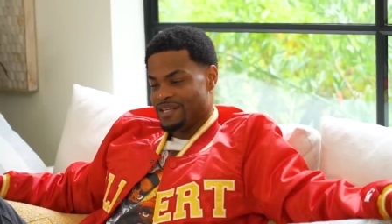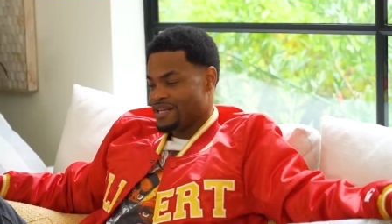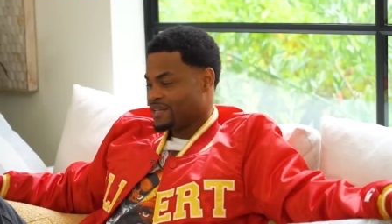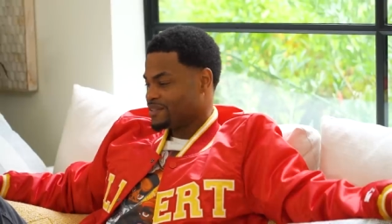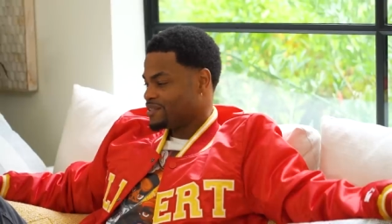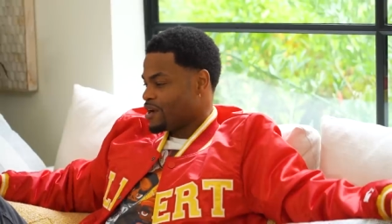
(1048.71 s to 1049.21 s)

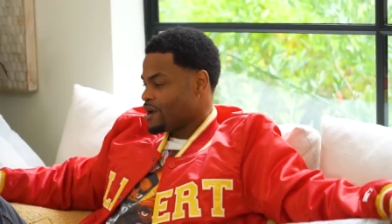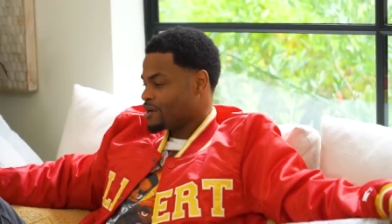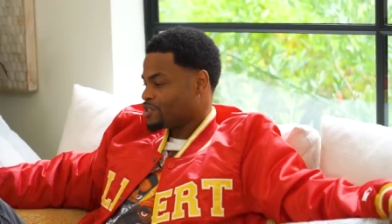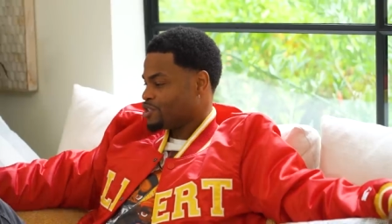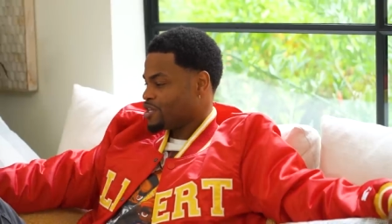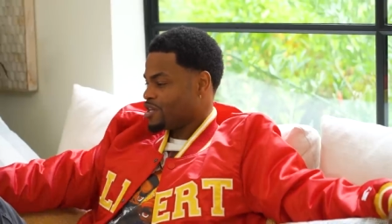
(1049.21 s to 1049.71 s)
Yeah,
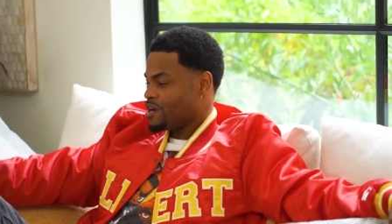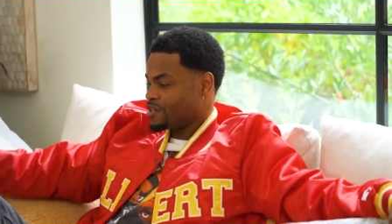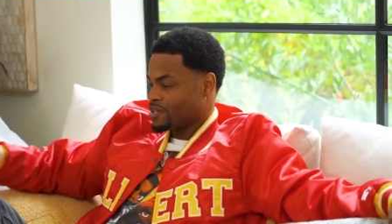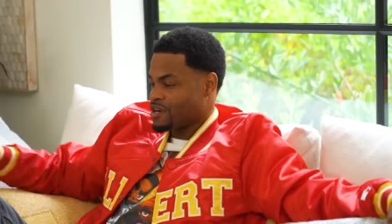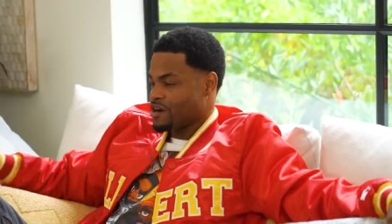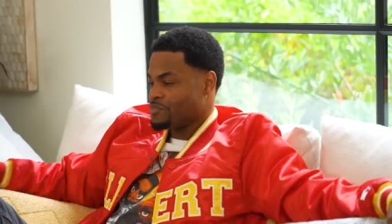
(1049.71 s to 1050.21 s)
dog shit on
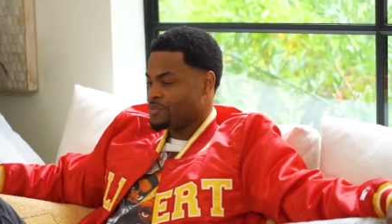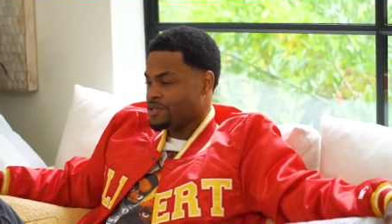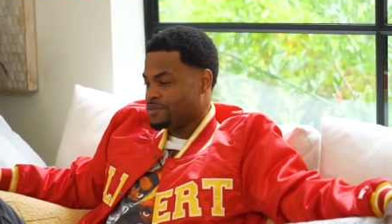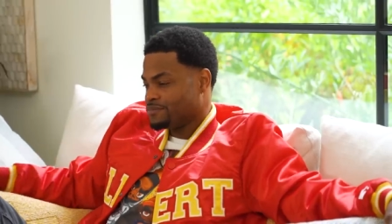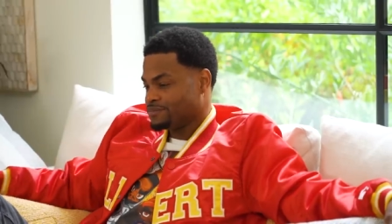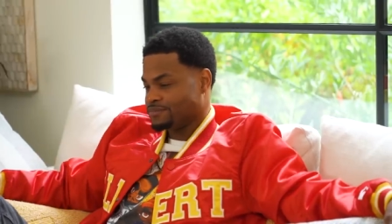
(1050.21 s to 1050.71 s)
the carpet.
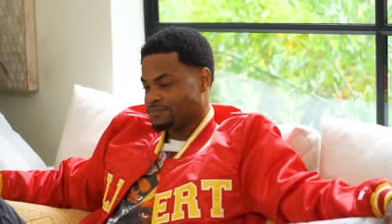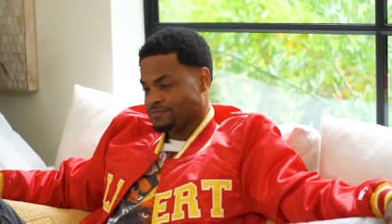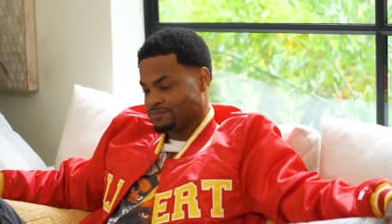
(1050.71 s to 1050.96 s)
For sure.